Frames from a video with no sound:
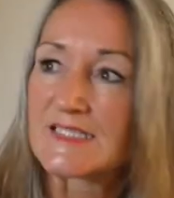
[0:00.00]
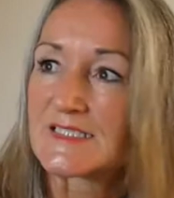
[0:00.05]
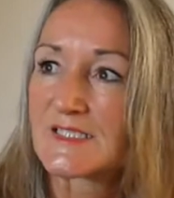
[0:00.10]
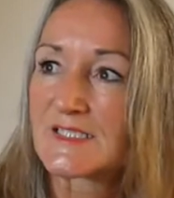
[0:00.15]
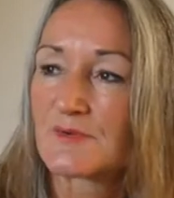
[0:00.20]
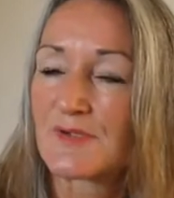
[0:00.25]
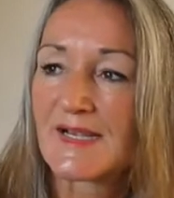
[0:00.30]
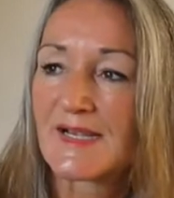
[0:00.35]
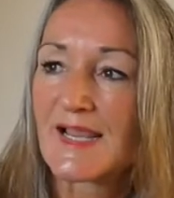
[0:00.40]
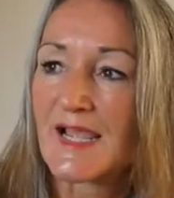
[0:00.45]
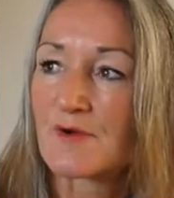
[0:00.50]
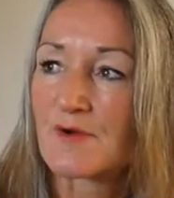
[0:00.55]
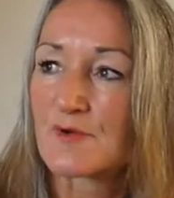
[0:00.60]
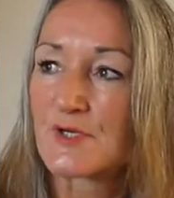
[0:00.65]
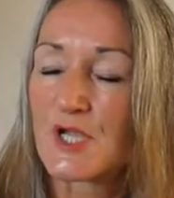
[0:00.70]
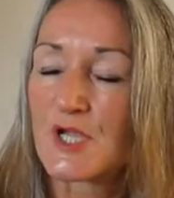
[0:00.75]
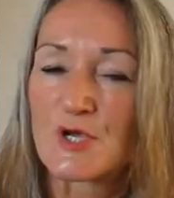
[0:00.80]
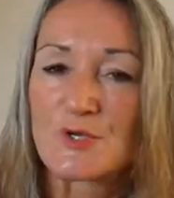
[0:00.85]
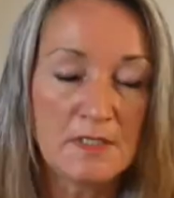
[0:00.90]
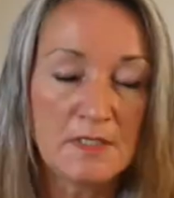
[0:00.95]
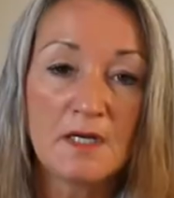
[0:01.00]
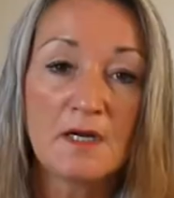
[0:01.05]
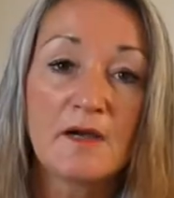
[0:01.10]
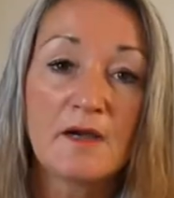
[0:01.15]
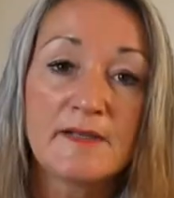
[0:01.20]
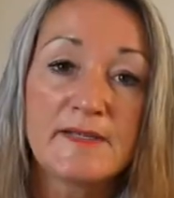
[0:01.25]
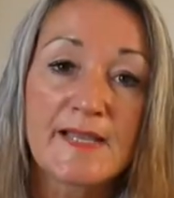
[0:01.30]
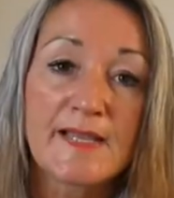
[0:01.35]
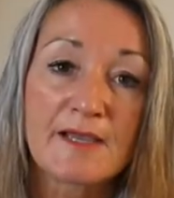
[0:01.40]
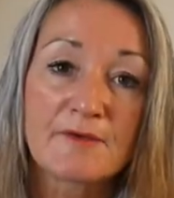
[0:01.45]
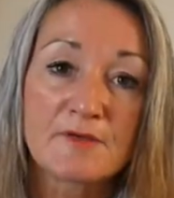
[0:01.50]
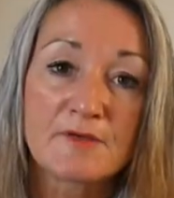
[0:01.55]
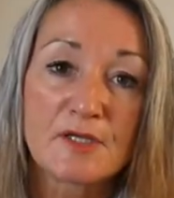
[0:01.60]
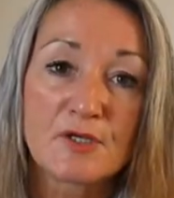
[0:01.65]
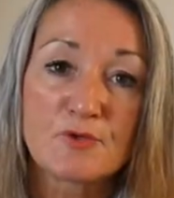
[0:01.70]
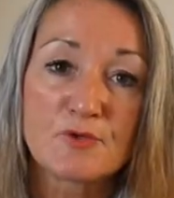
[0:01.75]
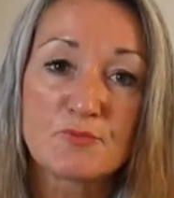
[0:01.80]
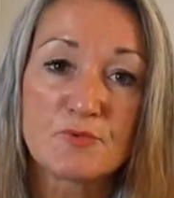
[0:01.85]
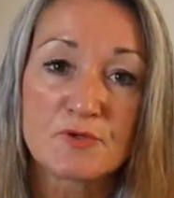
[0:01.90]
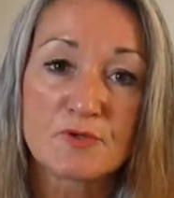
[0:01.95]
So I now
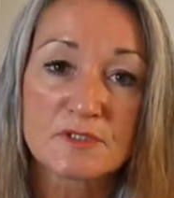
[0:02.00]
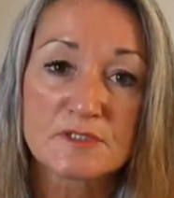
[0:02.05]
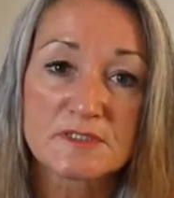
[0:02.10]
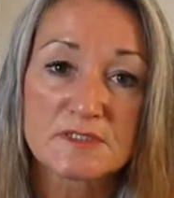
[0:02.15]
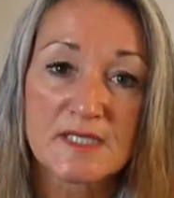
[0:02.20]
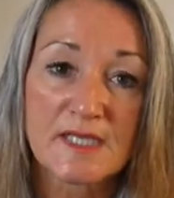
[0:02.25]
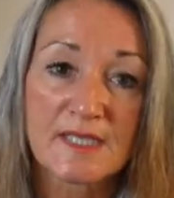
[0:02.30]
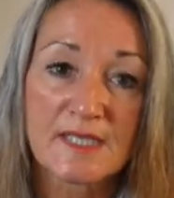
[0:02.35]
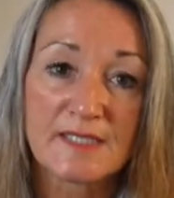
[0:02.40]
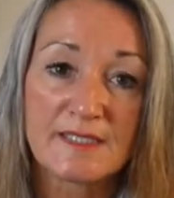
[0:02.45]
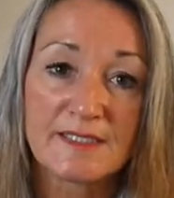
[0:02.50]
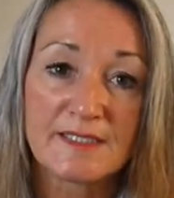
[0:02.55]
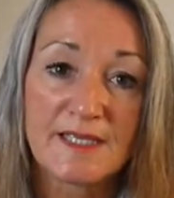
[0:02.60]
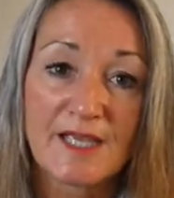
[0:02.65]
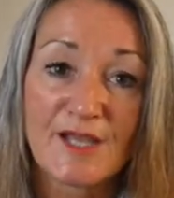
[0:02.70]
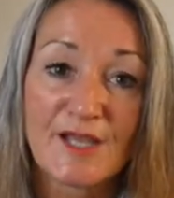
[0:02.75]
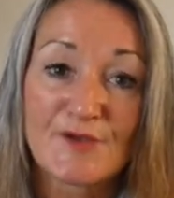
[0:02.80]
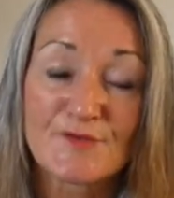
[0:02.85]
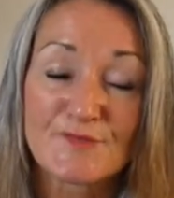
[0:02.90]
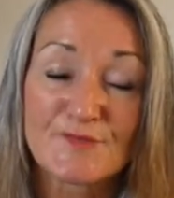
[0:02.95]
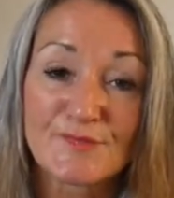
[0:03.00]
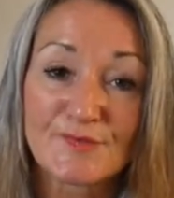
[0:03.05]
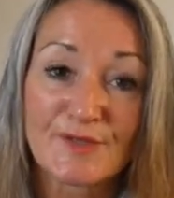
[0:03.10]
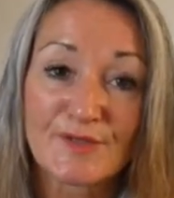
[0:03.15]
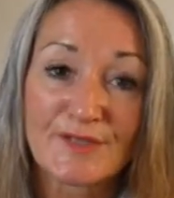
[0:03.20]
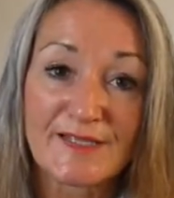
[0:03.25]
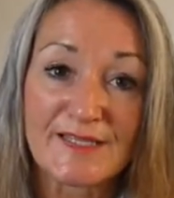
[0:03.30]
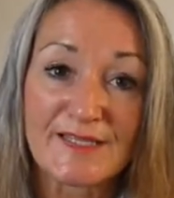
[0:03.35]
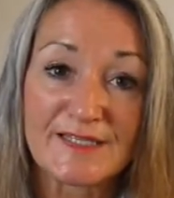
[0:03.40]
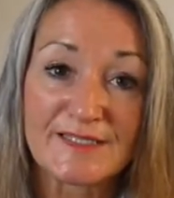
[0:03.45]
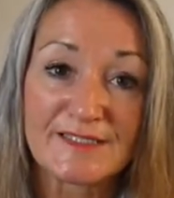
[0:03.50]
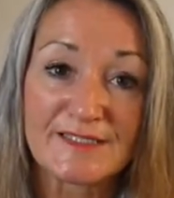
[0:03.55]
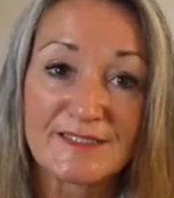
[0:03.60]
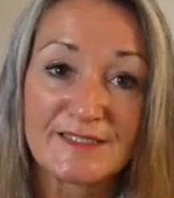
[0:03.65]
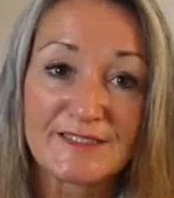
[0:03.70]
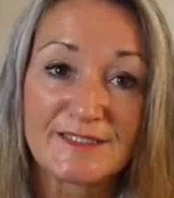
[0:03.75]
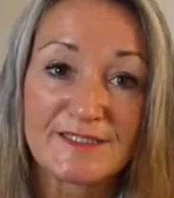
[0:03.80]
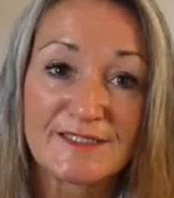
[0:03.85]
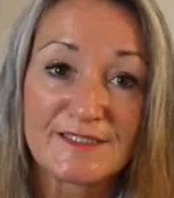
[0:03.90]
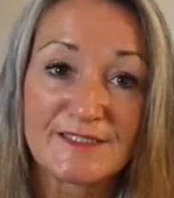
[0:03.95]
know what a flying
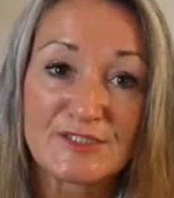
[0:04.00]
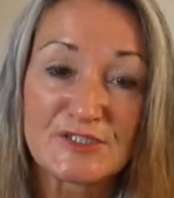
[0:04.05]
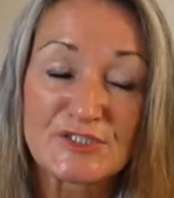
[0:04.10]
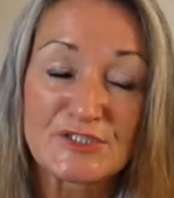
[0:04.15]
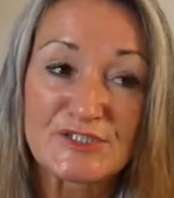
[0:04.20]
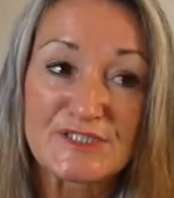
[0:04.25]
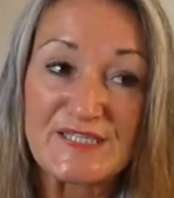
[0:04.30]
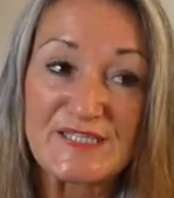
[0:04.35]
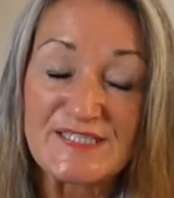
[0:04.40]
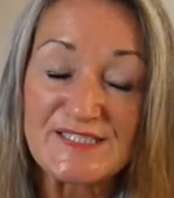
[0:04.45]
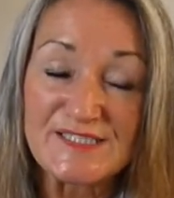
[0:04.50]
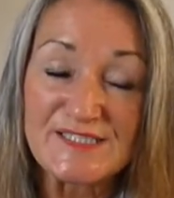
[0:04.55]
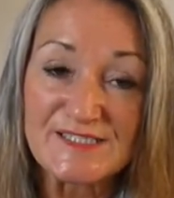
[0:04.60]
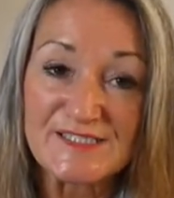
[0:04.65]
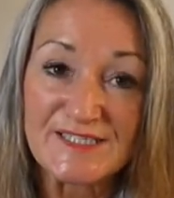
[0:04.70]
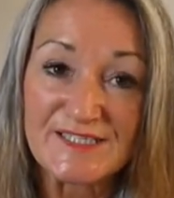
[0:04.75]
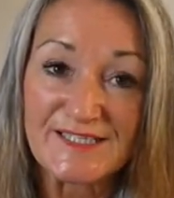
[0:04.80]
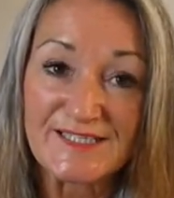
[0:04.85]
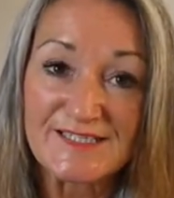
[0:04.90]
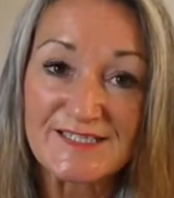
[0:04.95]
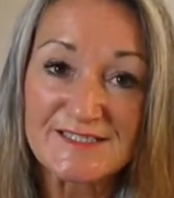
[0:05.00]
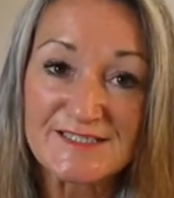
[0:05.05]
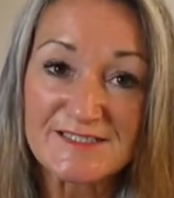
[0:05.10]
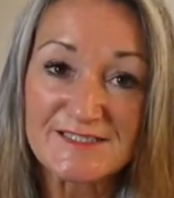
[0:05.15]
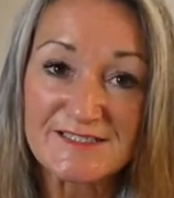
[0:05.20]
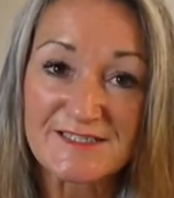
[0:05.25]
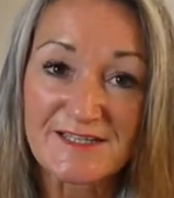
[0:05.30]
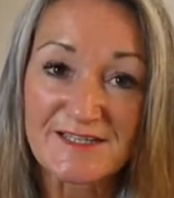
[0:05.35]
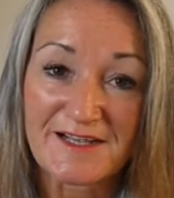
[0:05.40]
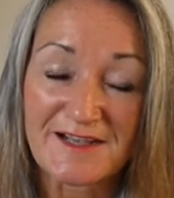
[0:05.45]
geese is.